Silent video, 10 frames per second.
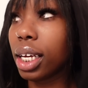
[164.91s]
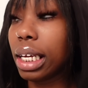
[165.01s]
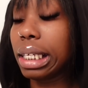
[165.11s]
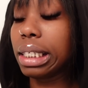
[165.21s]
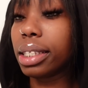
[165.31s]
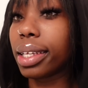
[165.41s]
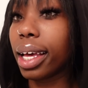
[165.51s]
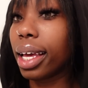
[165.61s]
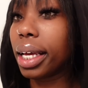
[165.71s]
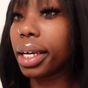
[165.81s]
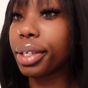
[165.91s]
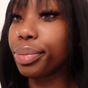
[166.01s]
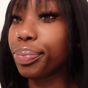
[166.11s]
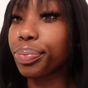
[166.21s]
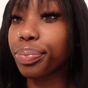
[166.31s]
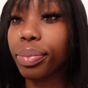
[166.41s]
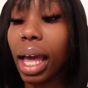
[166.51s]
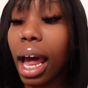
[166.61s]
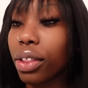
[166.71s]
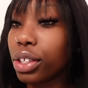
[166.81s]
is like
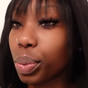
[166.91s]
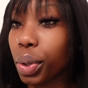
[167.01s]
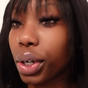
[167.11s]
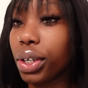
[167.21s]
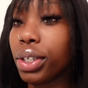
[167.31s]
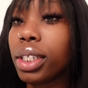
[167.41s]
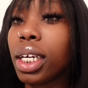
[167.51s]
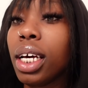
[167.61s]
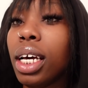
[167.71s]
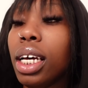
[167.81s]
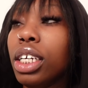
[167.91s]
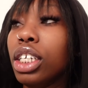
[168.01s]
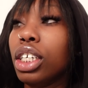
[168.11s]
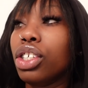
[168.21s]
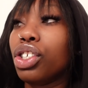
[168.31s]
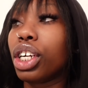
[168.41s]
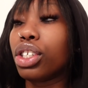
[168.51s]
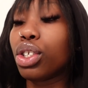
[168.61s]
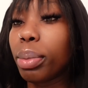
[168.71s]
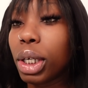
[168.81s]
out of this world. She
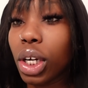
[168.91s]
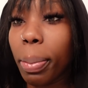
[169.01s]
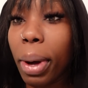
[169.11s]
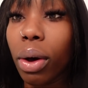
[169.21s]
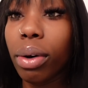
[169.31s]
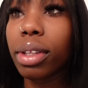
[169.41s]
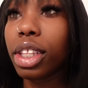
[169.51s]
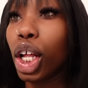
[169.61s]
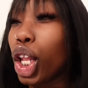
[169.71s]
cares so much about the